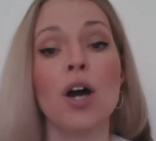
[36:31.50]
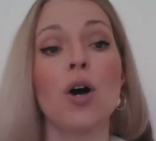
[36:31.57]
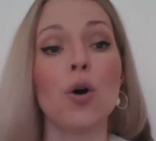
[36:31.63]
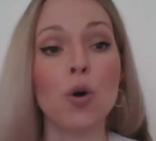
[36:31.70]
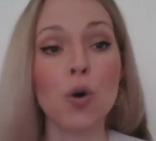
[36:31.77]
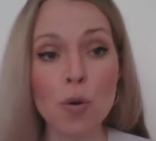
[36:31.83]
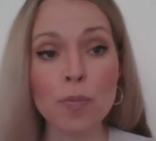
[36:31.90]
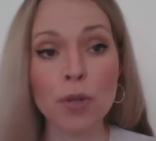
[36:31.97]

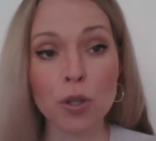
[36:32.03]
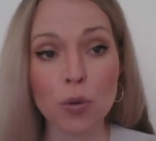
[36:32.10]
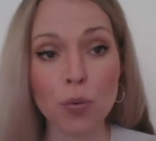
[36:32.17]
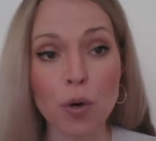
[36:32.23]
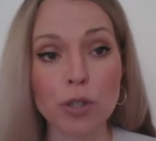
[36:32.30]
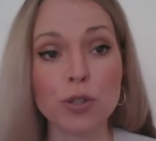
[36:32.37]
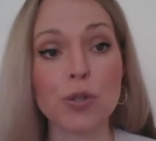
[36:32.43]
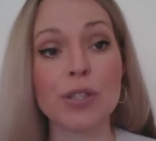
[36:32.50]
Whom you
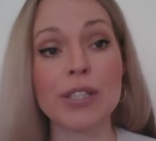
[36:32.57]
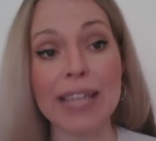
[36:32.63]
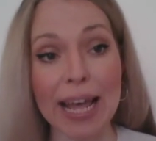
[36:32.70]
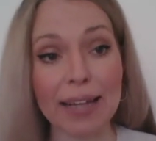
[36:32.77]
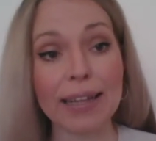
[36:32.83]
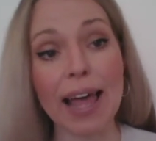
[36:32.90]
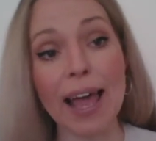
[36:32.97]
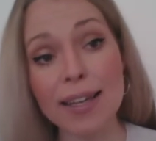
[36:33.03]
want to
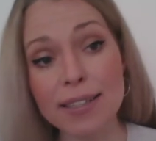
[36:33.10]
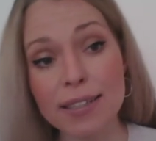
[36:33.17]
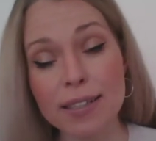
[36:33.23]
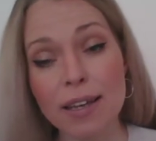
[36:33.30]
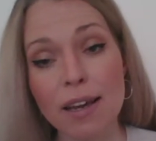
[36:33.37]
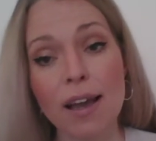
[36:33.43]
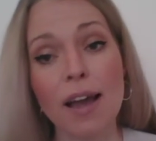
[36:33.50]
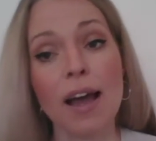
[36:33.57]
sell
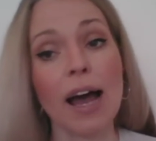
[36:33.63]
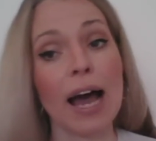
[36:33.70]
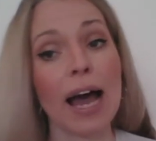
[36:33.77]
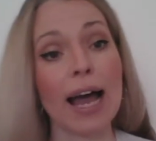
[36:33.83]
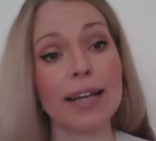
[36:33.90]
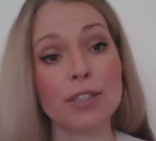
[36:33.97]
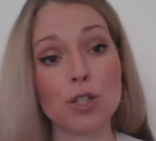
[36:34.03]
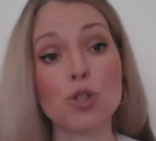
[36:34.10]
as,
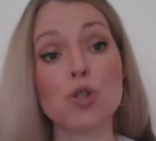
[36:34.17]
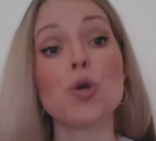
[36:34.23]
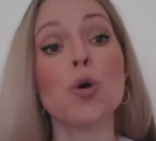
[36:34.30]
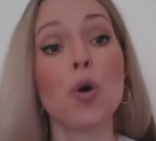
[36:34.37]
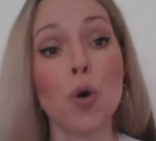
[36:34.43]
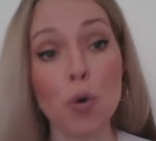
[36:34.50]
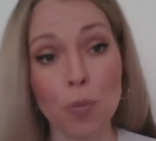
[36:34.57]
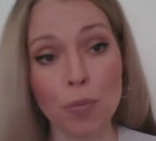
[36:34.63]
and to
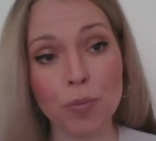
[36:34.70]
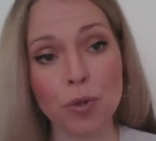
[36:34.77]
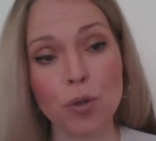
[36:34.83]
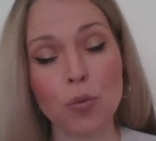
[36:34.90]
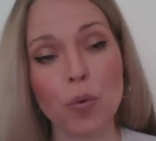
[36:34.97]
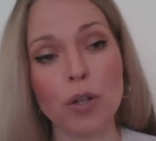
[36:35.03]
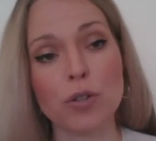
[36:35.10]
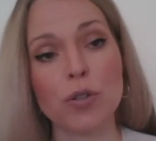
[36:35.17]
whom
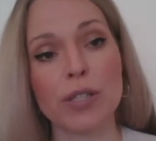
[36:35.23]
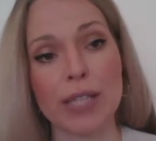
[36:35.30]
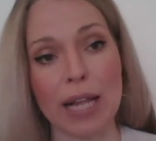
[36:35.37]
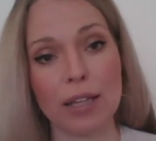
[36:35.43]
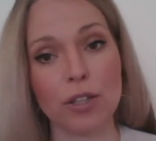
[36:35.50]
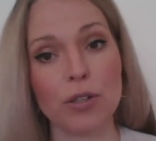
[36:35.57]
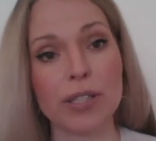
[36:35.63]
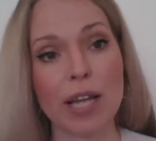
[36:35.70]
you want to
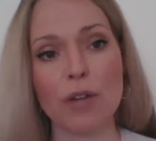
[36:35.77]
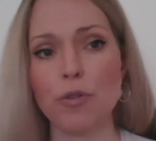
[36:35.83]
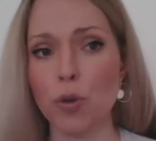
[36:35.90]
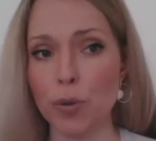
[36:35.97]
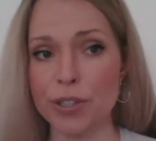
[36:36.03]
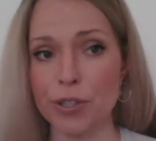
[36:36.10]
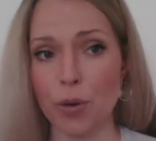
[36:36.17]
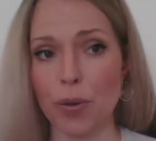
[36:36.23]
sell yourself,
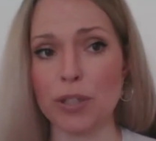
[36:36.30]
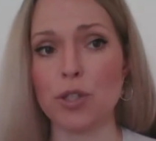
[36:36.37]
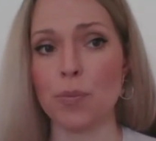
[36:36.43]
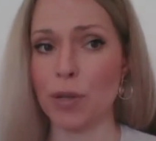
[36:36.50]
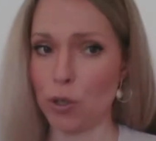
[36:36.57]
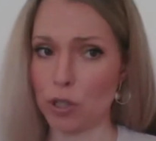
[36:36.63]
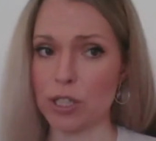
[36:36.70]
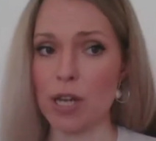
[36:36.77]
who is going to
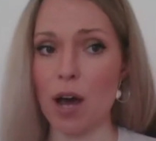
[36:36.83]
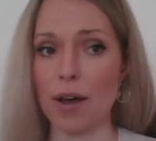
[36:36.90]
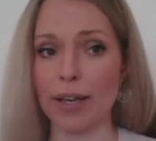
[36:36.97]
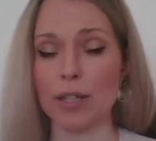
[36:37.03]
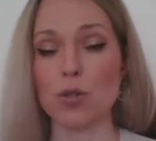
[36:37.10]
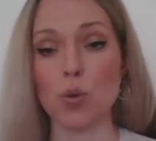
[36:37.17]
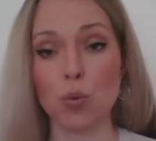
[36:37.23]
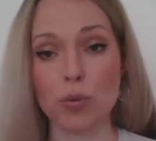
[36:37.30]
be your
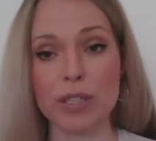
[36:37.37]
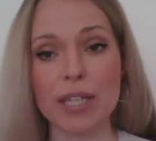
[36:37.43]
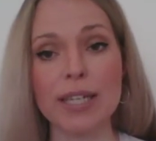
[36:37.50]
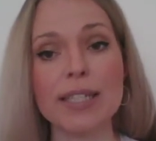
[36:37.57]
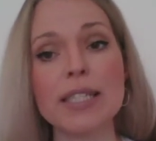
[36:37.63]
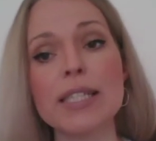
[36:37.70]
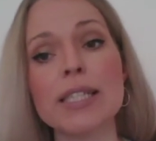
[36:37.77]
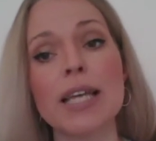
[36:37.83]
target
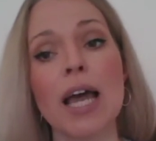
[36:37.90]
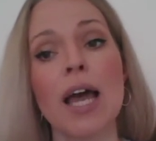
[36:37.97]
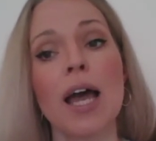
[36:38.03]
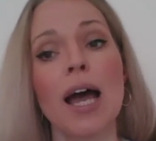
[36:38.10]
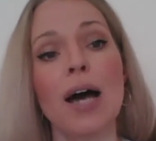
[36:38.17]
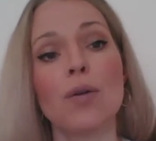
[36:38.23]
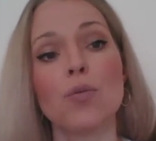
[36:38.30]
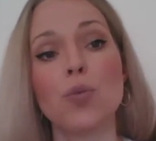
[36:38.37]
audience.
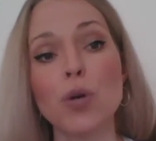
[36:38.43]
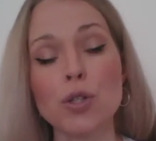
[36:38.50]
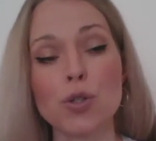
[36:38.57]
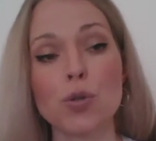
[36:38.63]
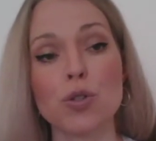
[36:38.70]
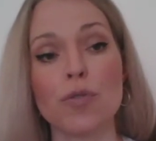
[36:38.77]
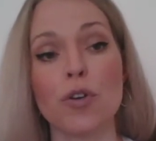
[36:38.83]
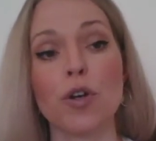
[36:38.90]
What
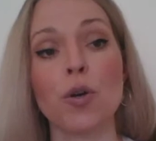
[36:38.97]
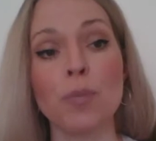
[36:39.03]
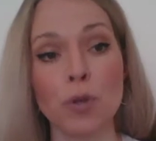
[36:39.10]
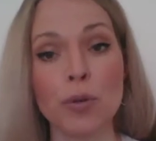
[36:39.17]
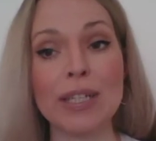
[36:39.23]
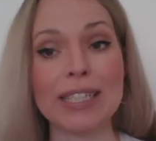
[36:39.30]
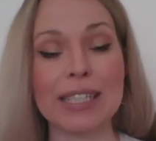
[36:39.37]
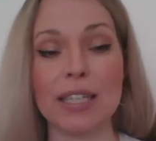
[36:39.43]
sort of a
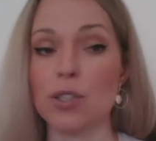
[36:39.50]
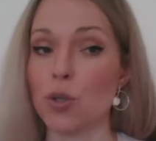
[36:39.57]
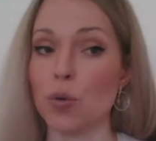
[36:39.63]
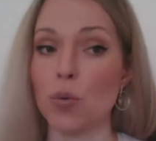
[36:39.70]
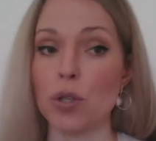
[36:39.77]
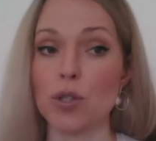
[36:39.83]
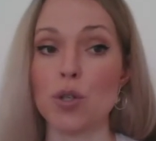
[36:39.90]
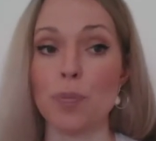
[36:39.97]
community do
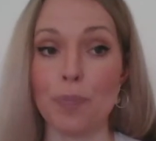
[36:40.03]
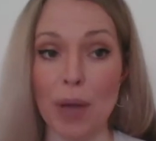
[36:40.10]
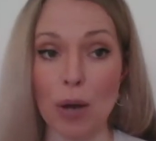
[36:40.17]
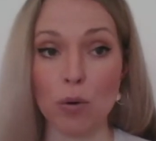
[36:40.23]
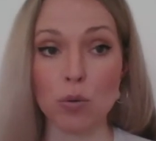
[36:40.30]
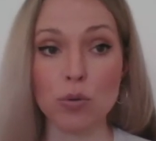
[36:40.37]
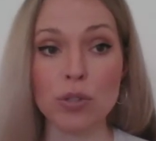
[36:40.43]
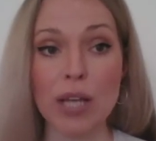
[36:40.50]
you want to
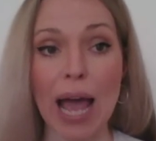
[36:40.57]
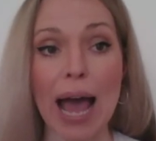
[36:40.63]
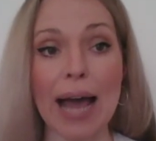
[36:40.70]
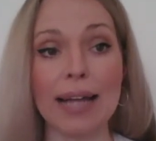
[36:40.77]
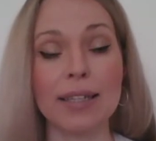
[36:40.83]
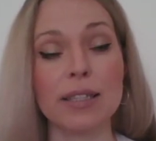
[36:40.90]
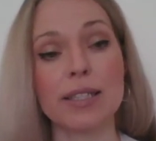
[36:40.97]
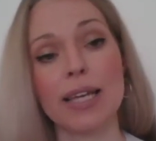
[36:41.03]
build,
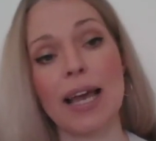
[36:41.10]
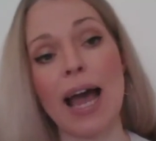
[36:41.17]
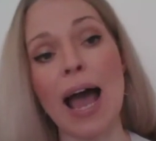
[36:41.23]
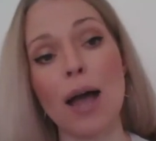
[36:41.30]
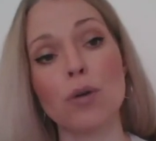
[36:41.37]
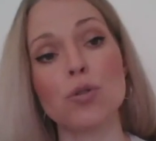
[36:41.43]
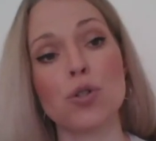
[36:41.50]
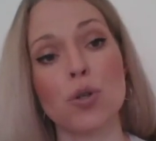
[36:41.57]
and
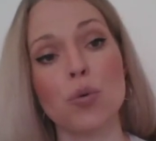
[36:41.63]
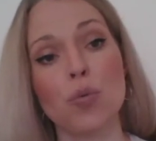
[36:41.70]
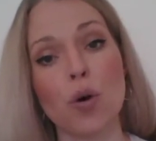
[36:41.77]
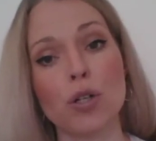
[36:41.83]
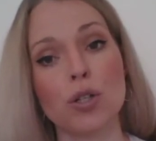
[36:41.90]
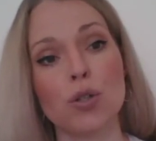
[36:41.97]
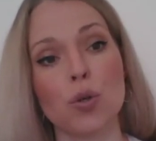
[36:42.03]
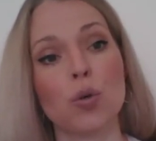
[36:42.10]
how do you
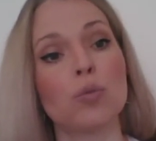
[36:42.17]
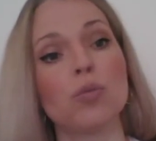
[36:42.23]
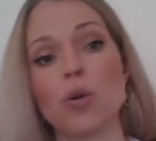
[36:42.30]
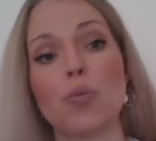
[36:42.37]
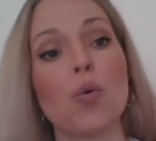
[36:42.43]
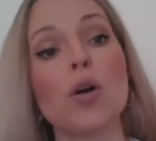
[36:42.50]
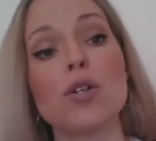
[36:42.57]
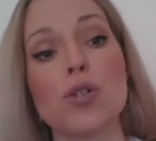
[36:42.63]
want to,
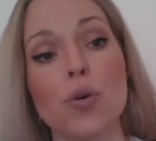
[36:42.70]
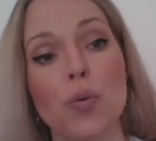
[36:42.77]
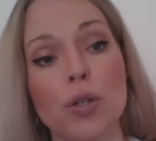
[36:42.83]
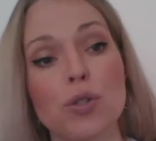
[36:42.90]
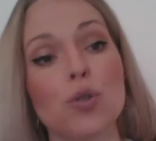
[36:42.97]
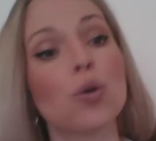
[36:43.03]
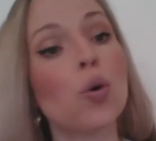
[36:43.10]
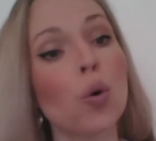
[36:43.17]
or what do you
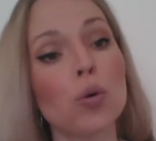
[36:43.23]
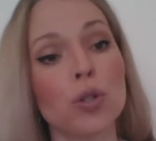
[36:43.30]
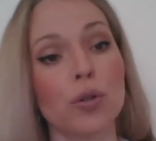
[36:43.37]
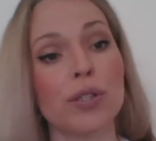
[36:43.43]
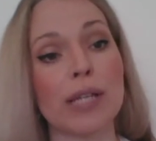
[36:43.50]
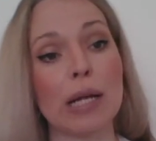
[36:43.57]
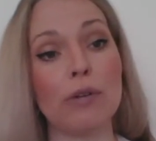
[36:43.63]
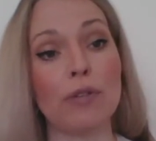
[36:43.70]
want to call
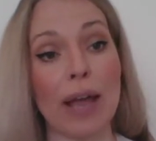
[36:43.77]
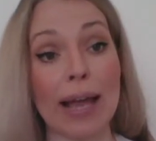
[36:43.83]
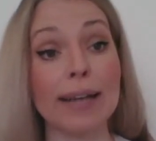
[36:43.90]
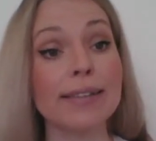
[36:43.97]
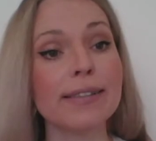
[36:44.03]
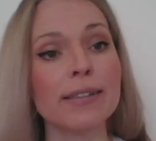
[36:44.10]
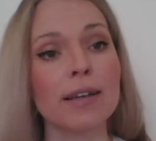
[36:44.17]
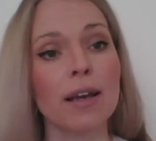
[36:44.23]
yourself as,